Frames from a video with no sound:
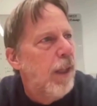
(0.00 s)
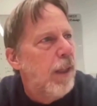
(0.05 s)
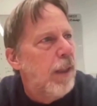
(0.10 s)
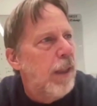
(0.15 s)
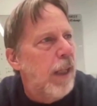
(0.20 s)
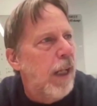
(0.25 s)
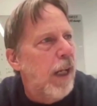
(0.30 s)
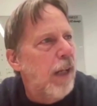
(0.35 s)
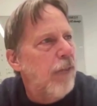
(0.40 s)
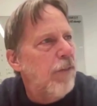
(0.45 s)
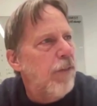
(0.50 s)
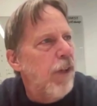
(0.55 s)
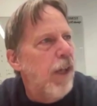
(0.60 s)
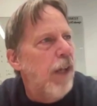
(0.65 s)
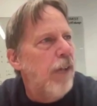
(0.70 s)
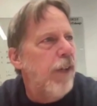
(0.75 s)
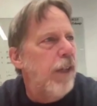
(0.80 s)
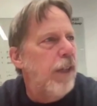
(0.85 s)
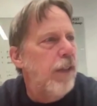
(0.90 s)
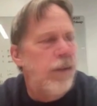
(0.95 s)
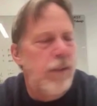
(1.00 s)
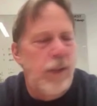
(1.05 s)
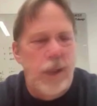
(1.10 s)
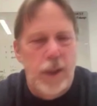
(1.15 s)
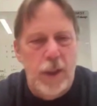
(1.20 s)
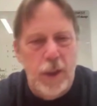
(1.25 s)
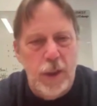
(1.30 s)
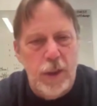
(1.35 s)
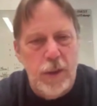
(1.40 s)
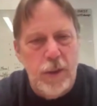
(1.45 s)
yeah, I've had a
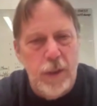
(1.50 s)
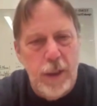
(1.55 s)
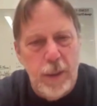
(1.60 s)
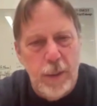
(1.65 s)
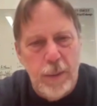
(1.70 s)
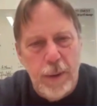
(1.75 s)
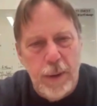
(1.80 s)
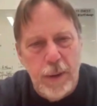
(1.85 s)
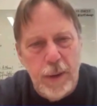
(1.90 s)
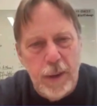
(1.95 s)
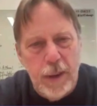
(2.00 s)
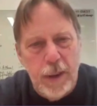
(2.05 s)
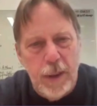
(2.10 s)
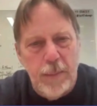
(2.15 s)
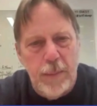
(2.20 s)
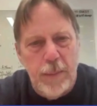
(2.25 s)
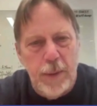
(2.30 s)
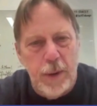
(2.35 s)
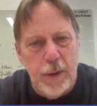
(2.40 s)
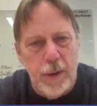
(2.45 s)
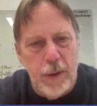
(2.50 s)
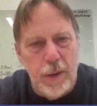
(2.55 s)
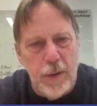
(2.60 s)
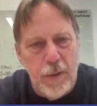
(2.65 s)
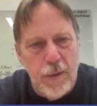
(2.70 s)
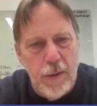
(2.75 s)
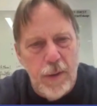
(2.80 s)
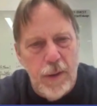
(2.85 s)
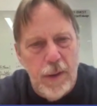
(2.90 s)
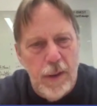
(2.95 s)
really good career building
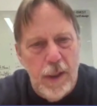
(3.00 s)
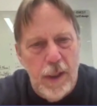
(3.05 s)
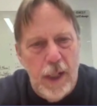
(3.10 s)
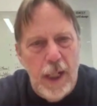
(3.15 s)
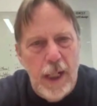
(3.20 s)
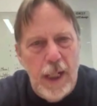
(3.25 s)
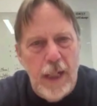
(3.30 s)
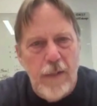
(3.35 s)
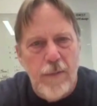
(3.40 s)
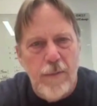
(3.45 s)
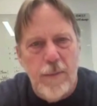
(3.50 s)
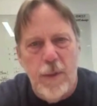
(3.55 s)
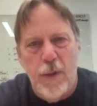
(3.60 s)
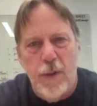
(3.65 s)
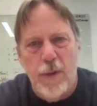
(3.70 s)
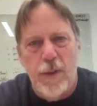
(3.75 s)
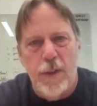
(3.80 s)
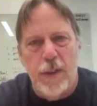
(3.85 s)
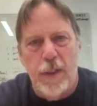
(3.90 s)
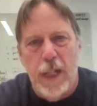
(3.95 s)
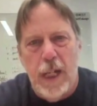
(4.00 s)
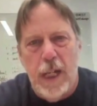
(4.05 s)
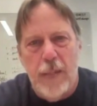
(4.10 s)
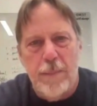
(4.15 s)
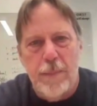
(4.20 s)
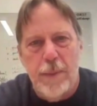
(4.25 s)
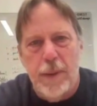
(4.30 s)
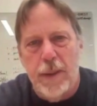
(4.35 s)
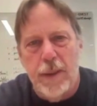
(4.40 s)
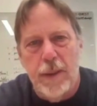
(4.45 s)
computers. I have mostly
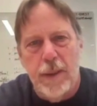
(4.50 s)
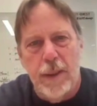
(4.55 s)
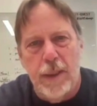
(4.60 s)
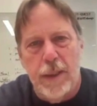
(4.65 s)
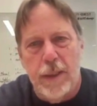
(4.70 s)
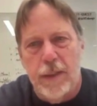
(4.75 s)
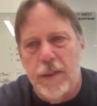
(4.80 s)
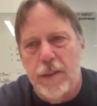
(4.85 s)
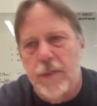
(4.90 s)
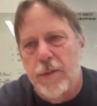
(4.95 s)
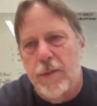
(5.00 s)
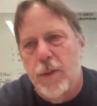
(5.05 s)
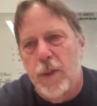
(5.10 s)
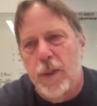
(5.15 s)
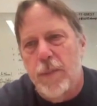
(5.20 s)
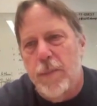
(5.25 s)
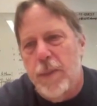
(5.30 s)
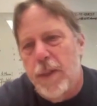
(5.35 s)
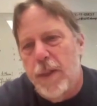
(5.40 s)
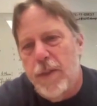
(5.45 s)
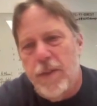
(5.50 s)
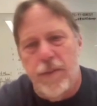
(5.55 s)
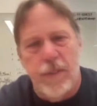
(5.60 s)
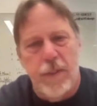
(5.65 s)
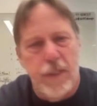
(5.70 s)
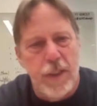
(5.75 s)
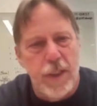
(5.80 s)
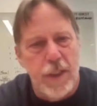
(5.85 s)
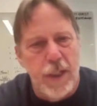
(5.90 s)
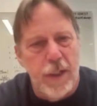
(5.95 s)
not been like Gordon Bell's a
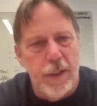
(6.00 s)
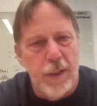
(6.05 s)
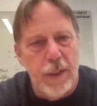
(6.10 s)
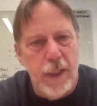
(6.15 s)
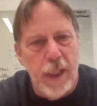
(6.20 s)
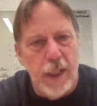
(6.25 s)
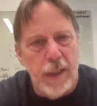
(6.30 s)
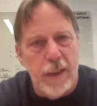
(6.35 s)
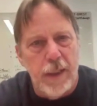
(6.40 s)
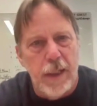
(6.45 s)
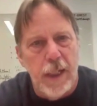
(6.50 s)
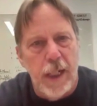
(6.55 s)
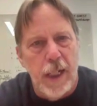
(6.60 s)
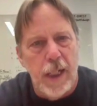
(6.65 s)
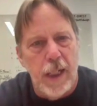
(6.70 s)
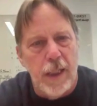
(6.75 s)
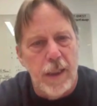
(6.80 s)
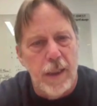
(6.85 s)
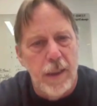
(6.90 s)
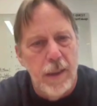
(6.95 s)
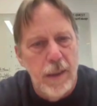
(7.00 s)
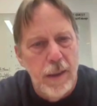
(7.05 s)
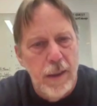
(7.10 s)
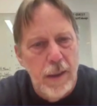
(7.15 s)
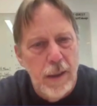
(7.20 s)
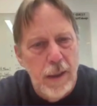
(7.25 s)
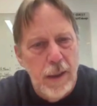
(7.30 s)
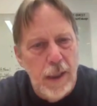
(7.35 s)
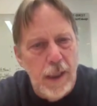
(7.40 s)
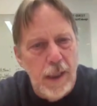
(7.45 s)
visionary kind of guy.
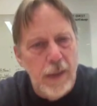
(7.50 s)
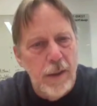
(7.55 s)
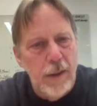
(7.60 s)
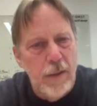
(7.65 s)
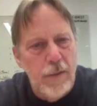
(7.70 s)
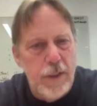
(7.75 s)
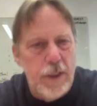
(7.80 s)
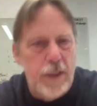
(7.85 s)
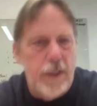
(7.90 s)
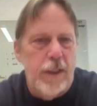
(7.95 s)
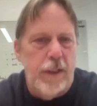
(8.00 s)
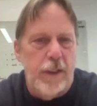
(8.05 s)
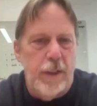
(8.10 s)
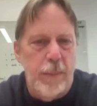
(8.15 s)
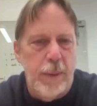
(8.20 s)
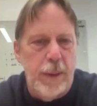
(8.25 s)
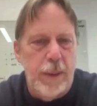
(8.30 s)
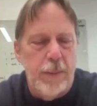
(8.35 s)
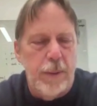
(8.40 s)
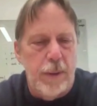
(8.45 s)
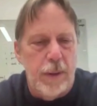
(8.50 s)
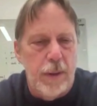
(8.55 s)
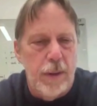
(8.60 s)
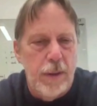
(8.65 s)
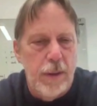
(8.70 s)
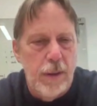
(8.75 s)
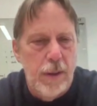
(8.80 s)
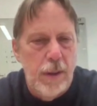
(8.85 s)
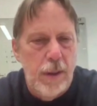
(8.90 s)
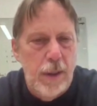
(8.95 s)
I know visionary people.
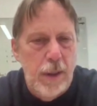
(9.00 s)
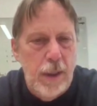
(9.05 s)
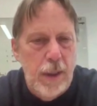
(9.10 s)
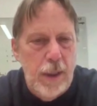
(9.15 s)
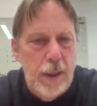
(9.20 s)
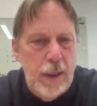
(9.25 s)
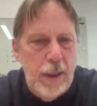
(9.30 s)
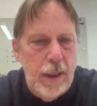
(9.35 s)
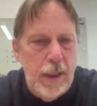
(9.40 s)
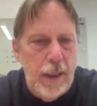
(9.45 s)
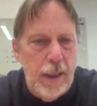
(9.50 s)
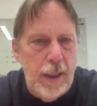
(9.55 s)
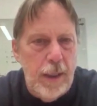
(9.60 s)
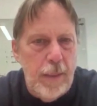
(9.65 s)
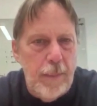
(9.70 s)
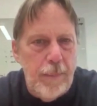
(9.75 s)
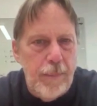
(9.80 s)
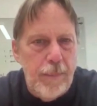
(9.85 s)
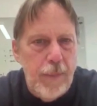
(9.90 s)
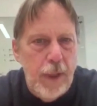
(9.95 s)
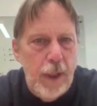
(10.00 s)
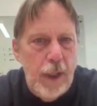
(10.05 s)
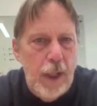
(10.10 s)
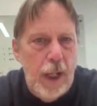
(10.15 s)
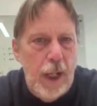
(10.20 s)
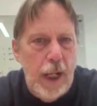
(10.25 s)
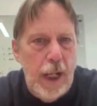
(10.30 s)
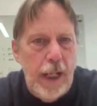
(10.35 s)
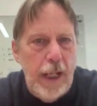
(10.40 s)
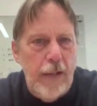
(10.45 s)
I
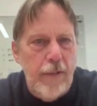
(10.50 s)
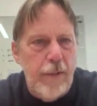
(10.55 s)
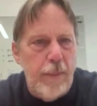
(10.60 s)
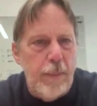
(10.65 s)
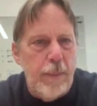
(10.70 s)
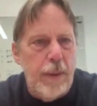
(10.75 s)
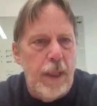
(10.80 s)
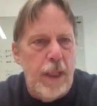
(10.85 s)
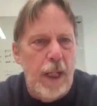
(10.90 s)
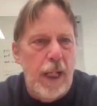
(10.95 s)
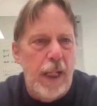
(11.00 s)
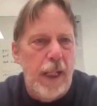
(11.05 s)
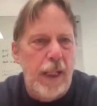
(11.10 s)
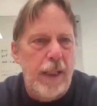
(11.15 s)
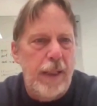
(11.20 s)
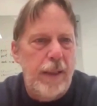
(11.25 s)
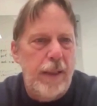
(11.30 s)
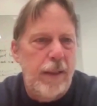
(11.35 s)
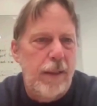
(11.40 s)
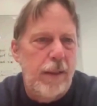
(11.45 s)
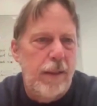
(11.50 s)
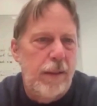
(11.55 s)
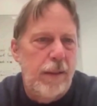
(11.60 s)
have applied